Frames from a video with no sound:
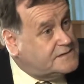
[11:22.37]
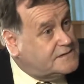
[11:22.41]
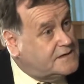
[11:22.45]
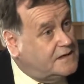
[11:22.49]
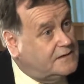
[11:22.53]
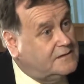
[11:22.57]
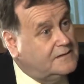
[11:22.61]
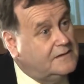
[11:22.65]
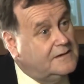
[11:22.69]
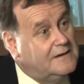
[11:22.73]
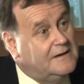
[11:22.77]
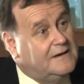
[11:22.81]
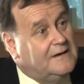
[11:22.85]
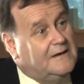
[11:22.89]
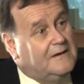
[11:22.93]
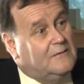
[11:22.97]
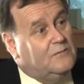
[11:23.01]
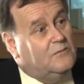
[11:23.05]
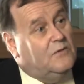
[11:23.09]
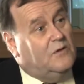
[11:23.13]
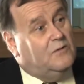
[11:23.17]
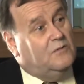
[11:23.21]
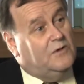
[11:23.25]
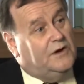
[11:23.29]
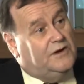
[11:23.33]
So
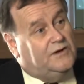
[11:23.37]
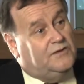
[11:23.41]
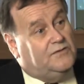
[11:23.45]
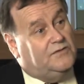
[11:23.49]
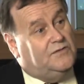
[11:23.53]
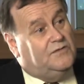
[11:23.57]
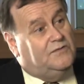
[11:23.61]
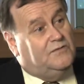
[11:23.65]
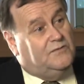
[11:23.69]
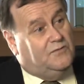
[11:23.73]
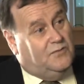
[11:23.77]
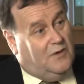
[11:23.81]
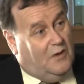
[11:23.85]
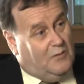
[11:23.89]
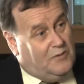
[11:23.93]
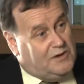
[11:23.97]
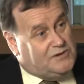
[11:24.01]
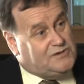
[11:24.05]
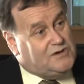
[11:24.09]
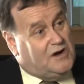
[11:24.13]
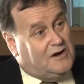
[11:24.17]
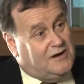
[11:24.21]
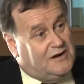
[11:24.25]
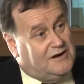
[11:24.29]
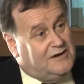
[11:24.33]
what we're
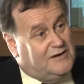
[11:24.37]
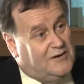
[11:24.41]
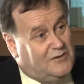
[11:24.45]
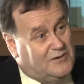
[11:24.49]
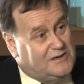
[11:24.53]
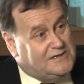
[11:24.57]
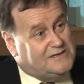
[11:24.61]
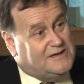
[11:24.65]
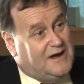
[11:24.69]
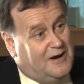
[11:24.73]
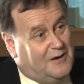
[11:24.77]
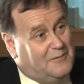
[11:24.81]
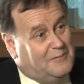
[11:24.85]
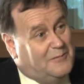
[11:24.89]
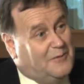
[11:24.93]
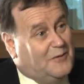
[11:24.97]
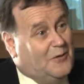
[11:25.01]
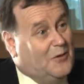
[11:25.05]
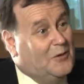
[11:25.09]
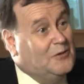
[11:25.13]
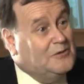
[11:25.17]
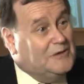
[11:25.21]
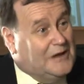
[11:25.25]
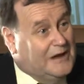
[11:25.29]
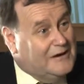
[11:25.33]
trying to do is help
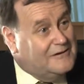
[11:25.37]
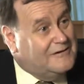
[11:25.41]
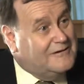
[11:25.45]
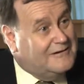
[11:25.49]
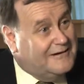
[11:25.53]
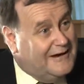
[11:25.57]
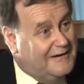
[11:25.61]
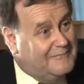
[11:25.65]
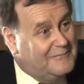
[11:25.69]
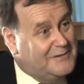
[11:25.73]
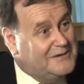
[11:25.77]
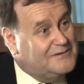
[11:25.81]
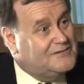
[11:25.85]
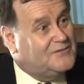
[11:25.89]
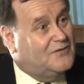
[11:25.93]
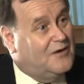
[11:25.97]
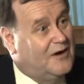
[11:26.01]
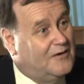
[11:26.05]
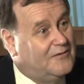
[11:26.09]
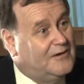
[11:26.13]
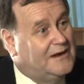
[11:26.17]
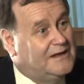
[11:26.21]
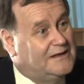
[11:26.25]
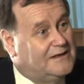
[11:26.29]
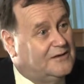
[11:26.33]
all local governments
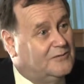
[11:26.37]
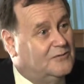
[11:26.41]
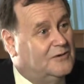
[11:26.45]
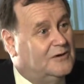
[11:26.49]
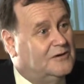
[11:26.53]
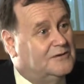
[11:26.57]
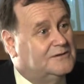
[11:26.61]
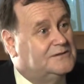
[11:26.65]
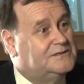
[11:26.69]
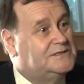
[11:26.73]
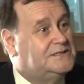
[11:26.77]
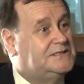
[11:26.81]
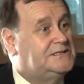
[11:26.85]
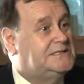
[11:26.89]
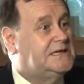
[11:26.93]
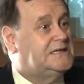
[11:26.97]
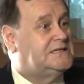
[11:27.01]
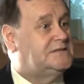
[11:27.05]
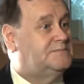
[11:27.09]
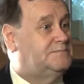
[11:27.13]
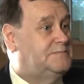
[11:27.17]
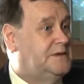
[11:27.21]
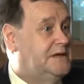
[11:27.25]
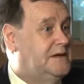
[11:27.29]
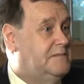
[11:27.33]
right around the world
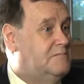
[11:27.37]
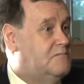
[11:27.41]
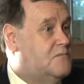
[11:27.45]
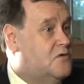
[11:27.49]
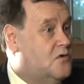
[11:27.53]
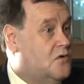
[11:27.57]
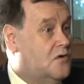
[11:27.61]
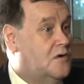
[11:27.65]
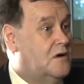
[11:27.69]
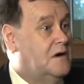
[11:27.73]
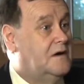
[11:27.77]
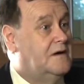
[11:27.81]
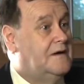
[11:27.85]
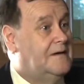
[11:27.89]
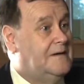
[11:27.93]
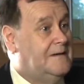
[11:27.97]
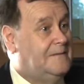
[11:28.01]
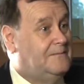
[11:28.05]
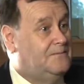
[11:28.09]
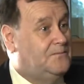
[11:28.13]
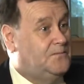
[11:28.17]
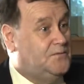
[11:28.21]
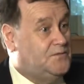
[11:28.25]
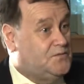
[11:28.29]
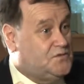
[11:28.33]
just be more
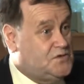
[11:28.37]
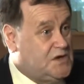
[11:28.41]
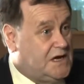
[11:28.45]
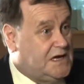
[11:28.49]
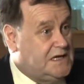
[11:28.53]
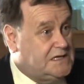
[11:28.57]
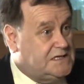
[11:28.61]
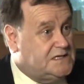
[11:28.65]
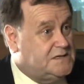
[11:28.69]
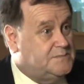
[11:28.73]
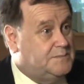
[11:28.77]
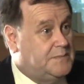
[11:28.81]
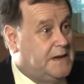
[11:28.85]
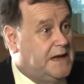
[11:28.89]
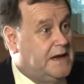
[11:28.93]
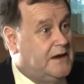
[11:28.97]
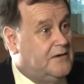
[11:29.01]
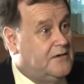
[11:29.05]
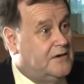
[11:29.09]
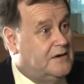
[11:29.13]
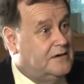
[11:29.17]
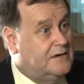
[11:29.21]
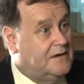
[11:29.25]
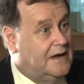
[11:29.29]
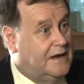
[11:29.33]

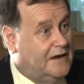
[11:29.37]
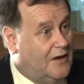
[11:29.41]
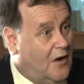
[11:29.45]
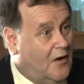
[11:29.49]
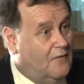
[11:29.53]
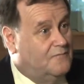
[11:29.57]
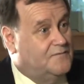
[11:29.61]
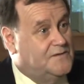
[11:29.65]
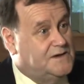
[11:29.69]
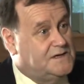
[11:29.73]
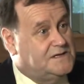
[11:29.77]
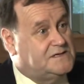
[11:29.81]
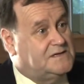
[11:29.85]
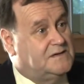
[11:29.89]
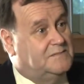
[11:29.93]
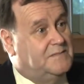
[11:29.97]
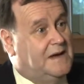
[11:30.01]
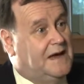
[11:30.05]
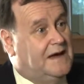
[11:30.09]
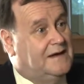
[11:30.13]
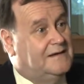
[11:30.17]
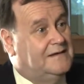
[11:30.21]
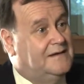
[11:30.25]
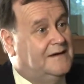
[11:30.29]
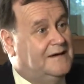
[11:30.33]
transparent and obvious
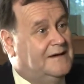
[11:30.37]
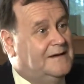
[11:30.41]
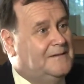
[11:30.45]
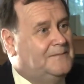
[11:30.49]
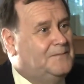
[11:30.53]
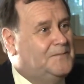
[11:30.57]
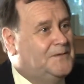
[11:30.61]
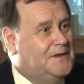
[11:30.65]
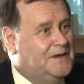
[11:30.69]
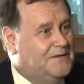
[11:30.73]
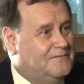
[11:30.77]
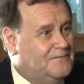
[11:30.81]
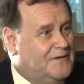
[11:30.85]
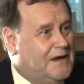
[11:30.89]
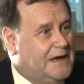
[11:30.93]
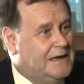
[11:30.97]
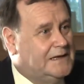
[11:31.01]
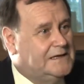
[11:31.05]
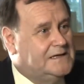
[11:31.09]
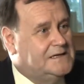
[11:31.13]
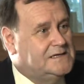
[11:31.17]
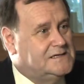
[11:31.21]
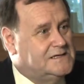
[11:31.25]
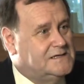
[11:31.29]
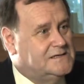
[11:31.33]
about the
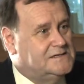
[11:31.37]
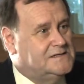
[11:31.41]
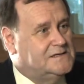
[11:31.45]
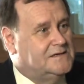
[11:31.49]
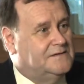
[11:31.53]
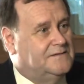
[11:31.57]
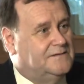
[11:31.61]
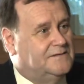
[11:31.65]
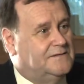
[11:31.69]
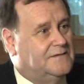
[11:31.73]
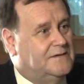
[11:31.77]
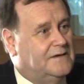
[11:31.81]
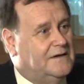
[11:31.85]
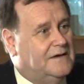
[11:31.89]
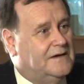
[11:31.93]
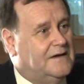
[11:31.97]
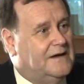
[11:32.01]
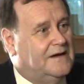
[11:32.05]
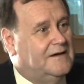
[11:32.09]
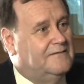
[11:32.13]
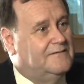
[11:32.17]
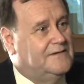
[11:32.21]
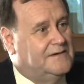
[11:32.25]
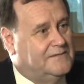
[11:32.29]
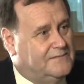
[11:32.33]
advantages of
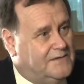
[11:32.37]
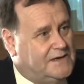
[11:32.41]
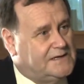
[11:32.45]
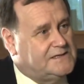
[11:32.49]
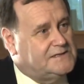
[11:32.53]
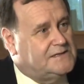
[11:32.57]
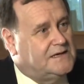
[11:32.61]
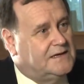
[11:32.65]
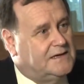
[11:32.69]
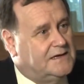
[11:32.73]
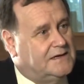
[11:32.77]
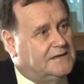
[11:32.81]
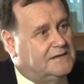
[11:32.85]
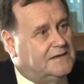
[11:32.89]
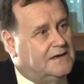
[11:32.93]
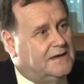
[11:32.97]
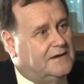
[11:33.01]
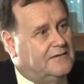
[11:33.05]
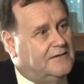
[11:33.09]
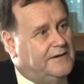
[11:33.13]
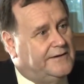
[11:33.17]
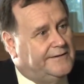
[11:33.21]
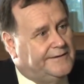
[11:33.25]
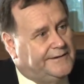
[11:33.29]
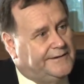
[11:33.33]
investing in their